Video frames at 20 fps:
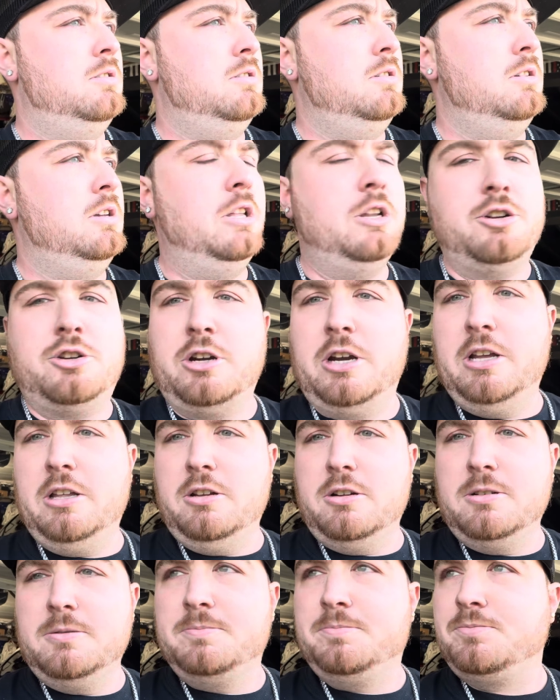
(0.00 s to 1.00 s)
get a
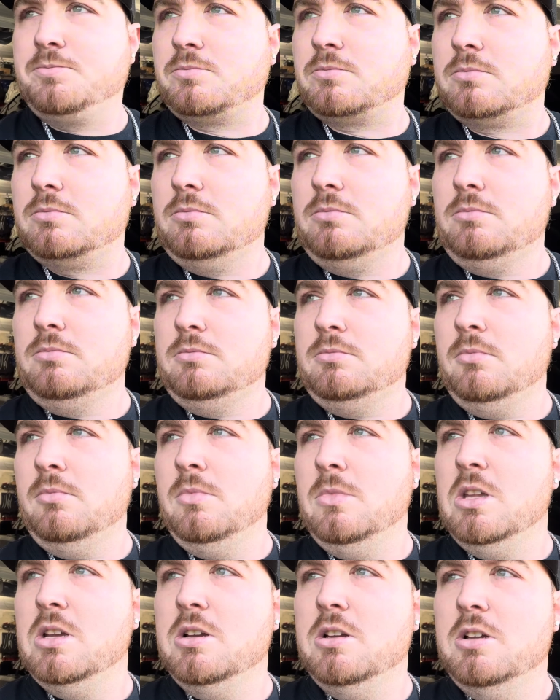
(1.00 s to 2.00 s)
trailer.
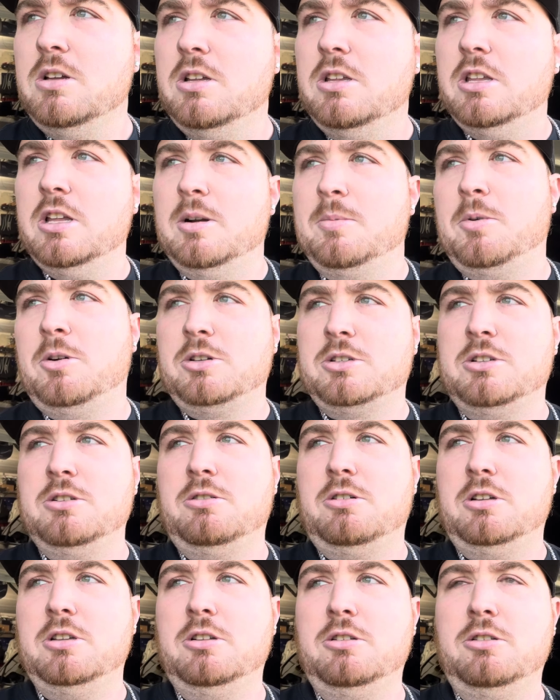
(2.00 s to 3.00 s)
Then I'm also
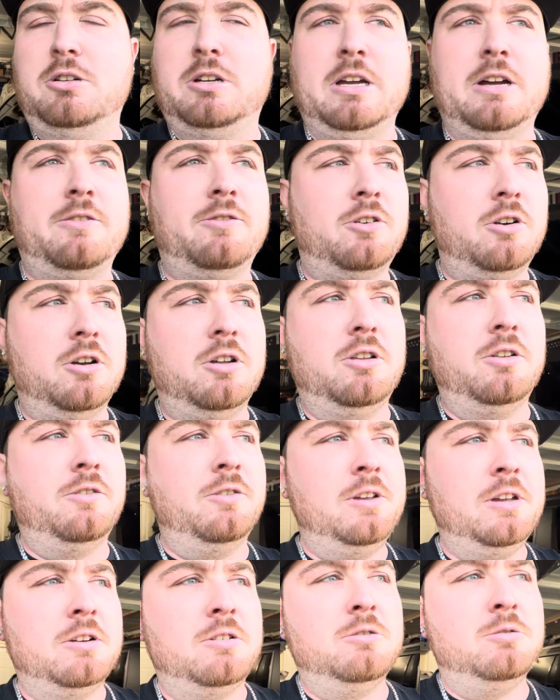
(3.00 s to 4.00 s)
on the lookout for another
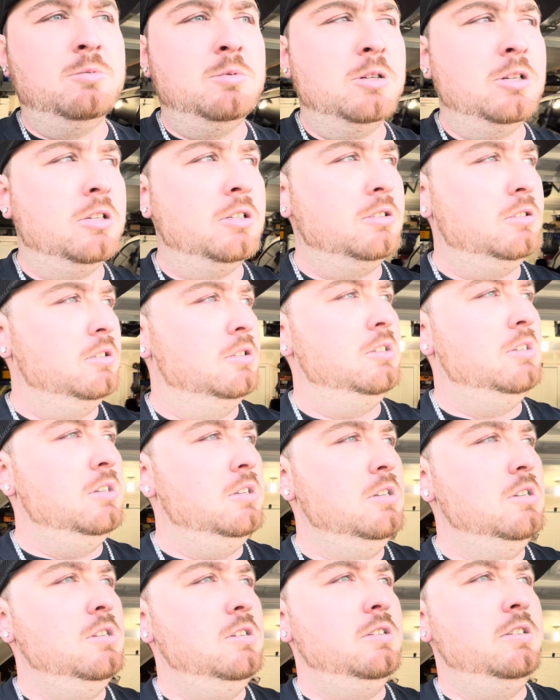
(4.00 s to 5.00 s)
vehicle, but
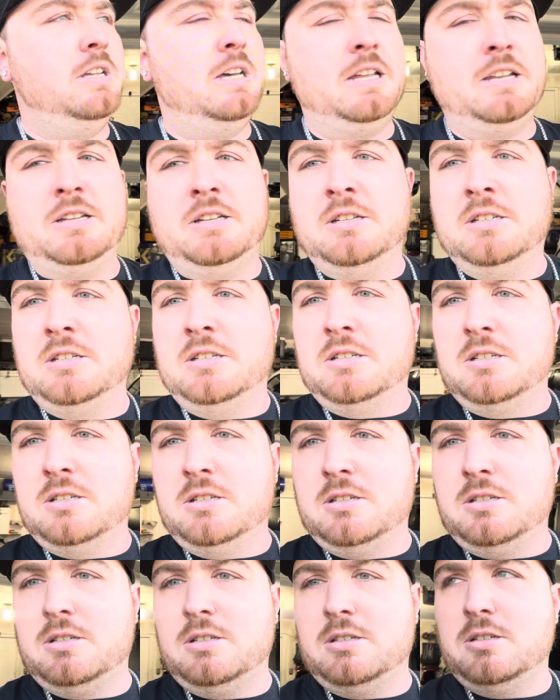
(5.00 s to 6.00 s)
that
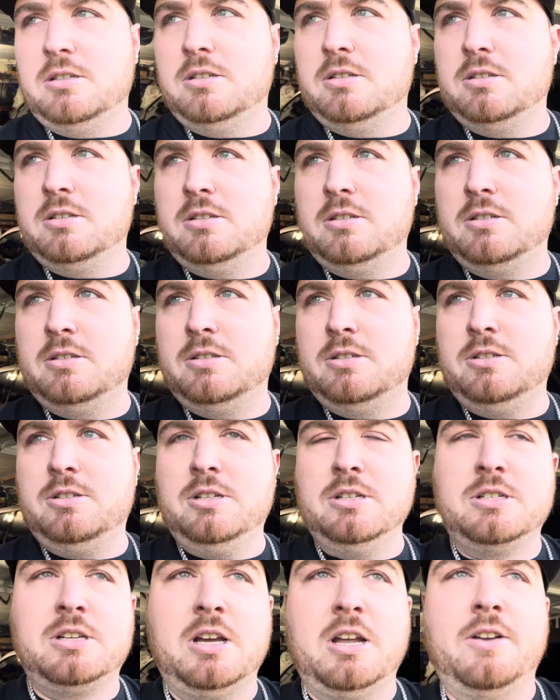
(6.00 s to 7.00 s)
is
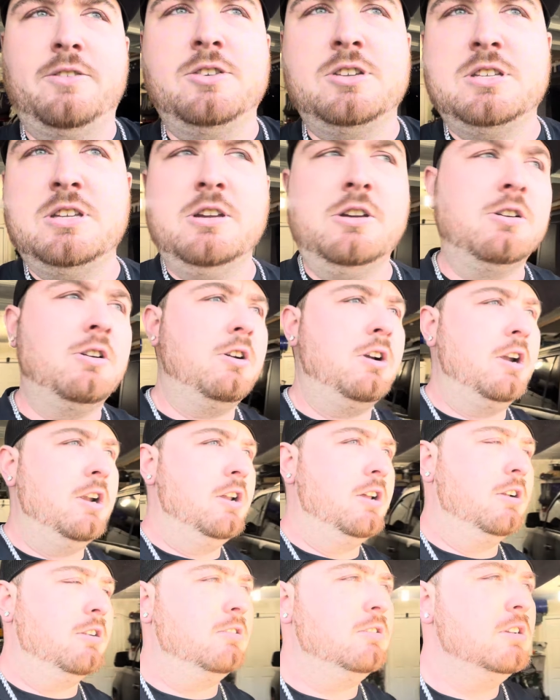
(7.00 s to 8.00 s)
just kind of a secret right
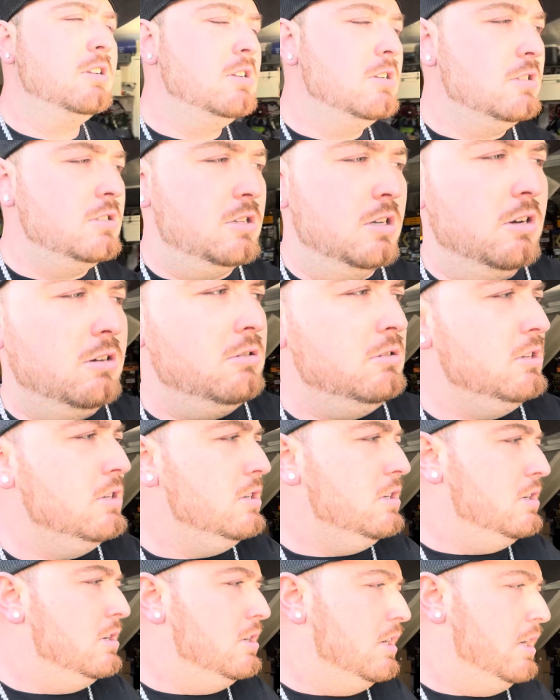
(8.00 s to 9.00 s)
now. So,
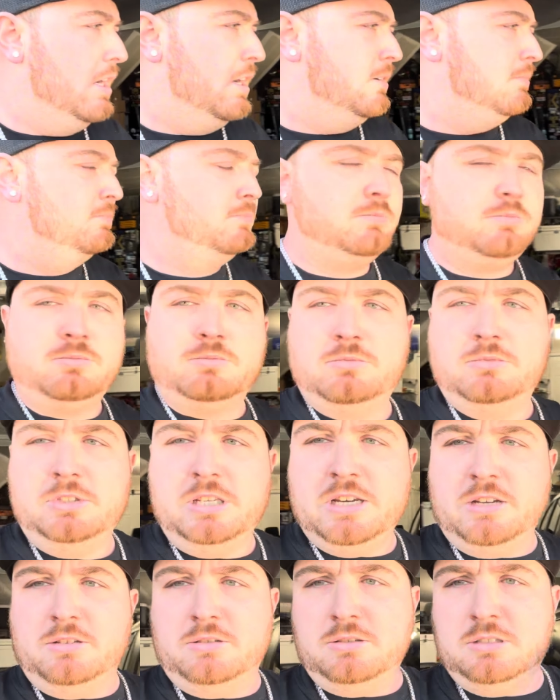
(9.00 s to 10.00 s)
um,
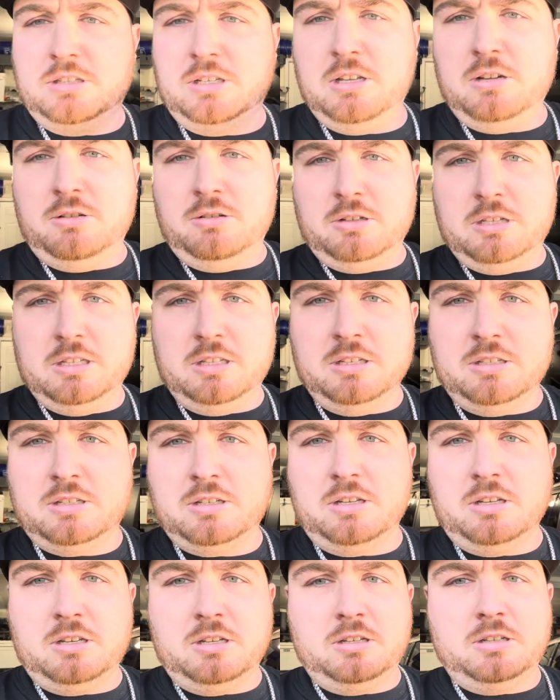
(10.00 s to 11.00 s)
yeah, let's get a look at
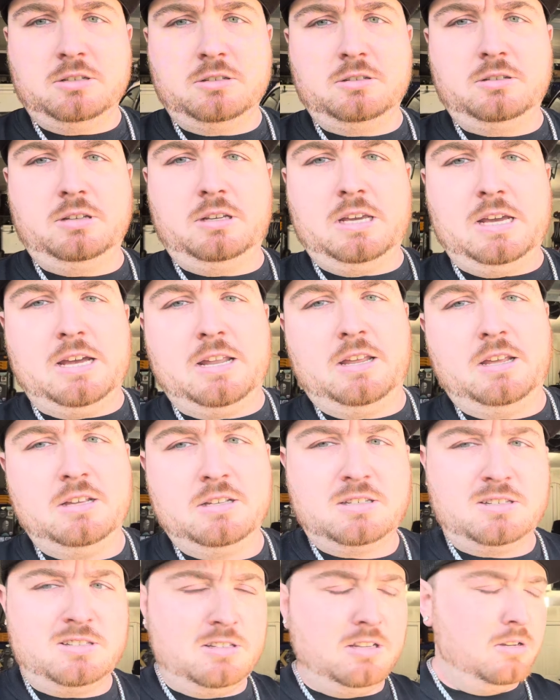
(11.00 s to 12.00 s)
this uh, Caddy.
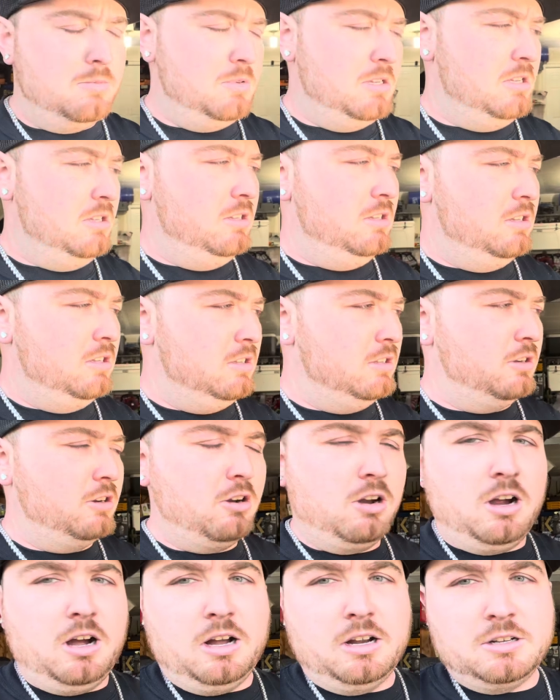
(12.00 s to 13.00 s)
It's going to be in the
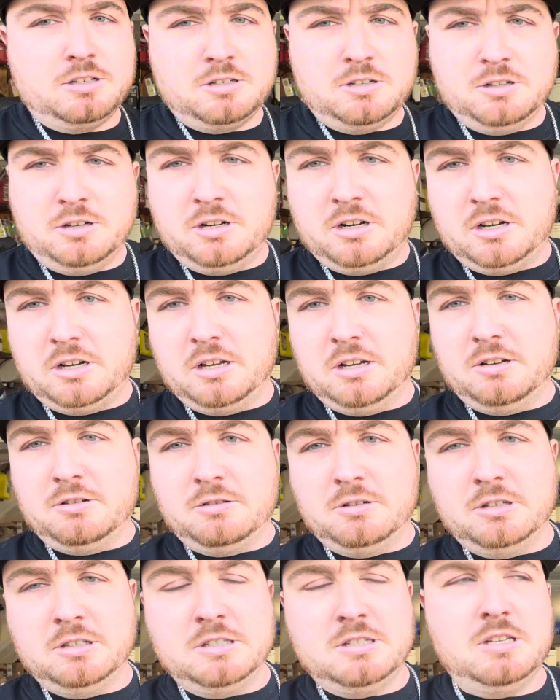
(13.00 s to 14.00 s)
garage, so you're not going to
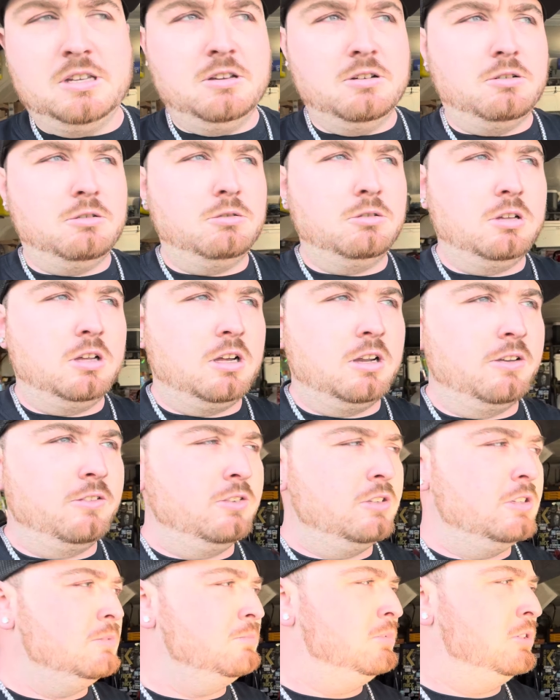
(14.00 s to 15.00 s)
really see a whole lot of
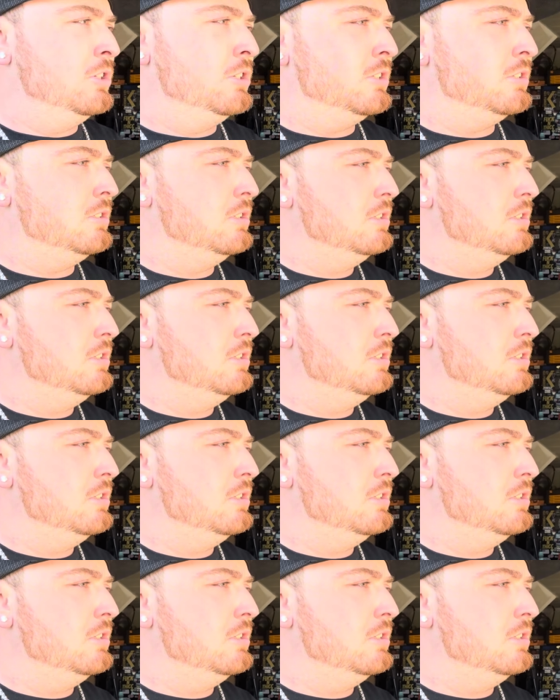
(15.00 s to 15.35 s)
it, but